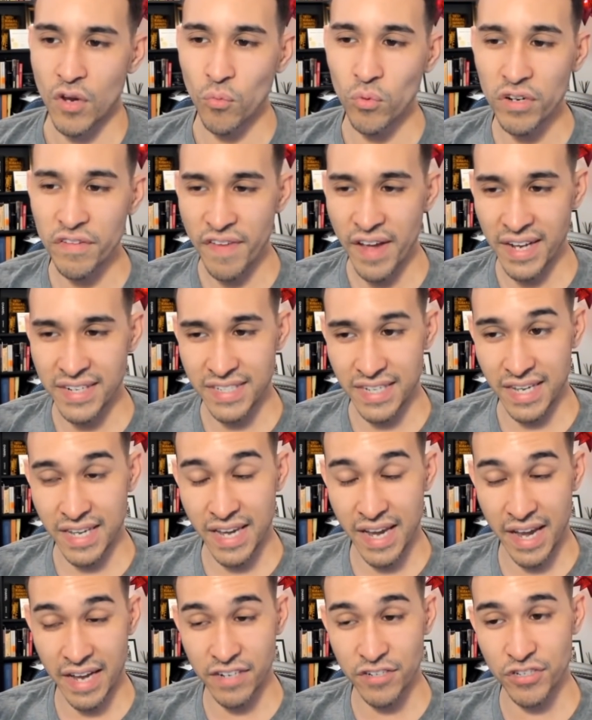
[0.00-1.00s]
Would have had to
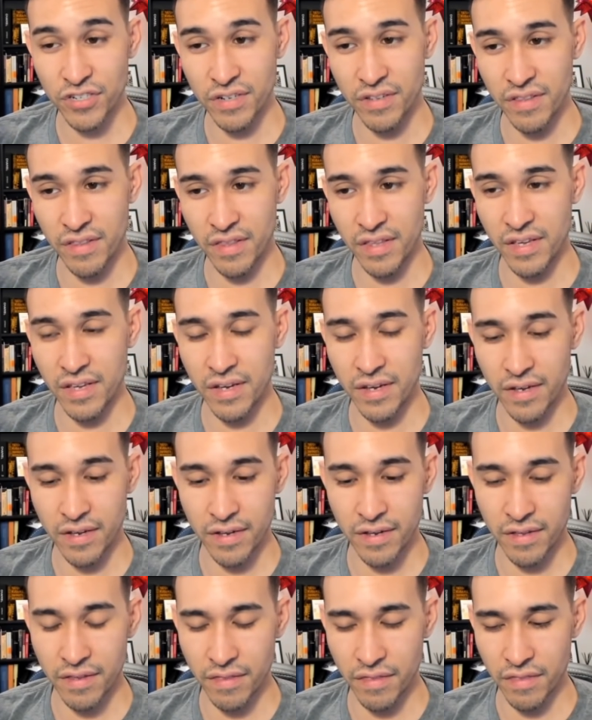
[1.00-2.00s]
catch the
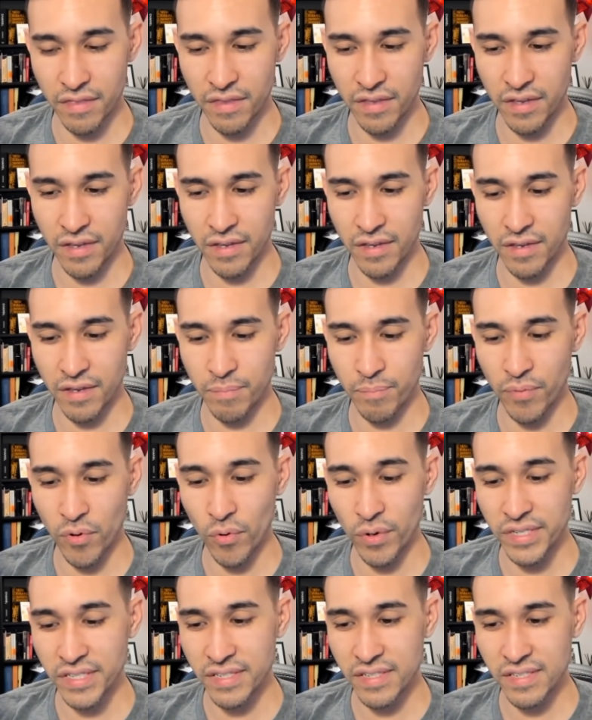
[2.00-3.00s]

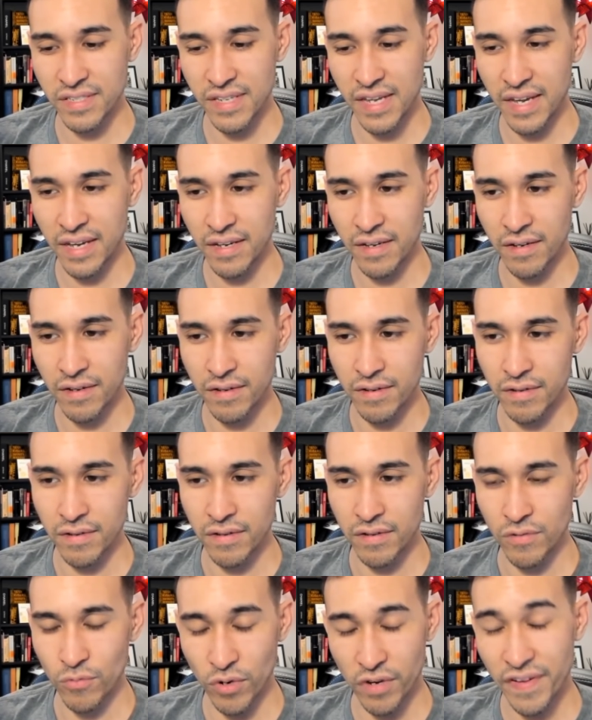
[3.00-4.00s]
Poison Sting.
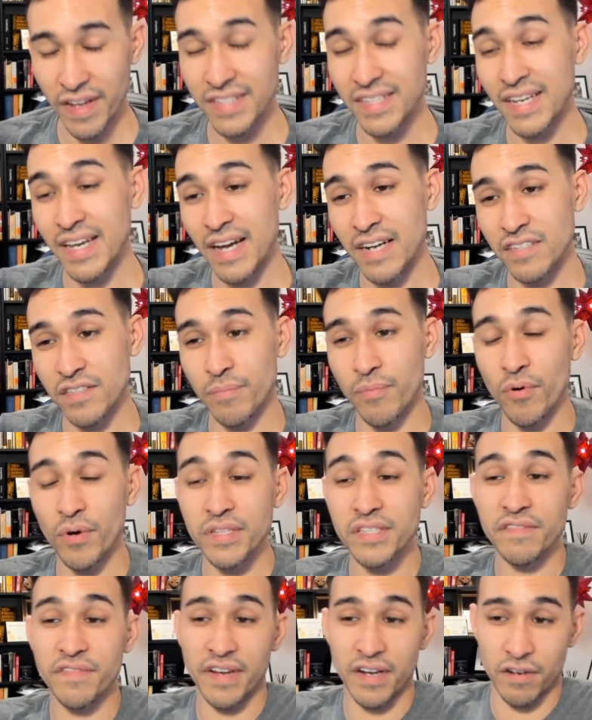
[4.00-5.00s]
Would have had to catch the
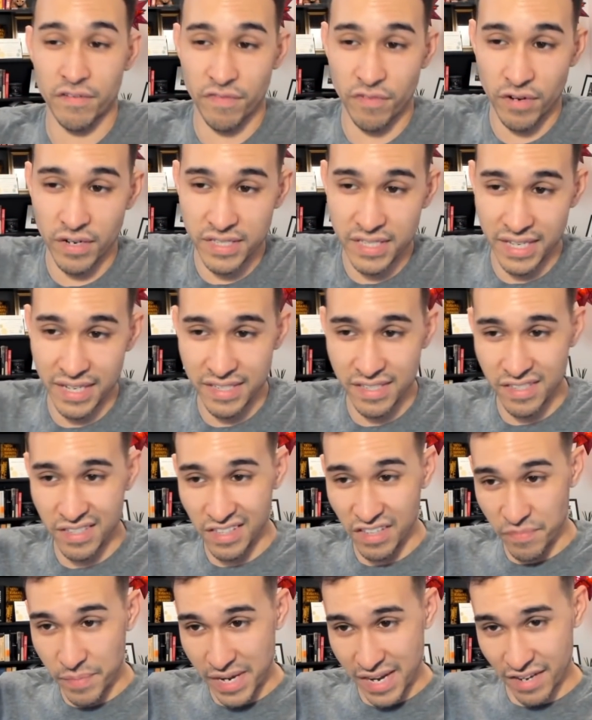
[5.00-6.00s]
Poison Fang on Froslass to
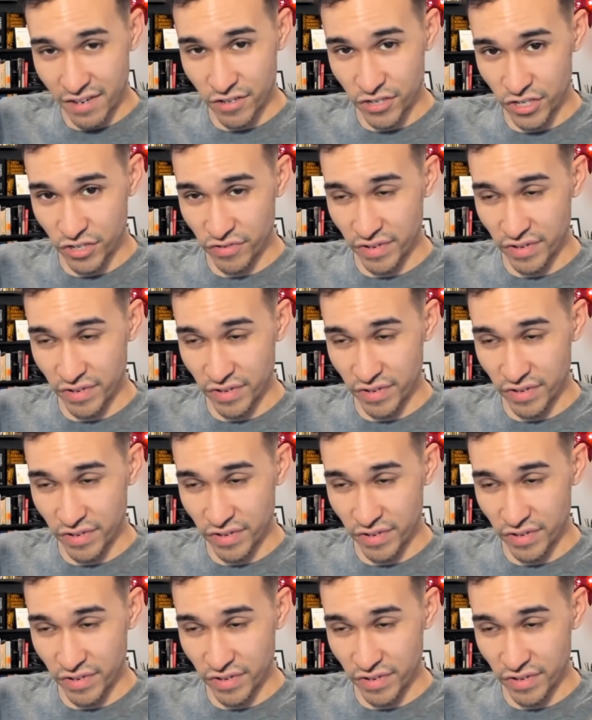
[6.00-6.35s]
leave me energy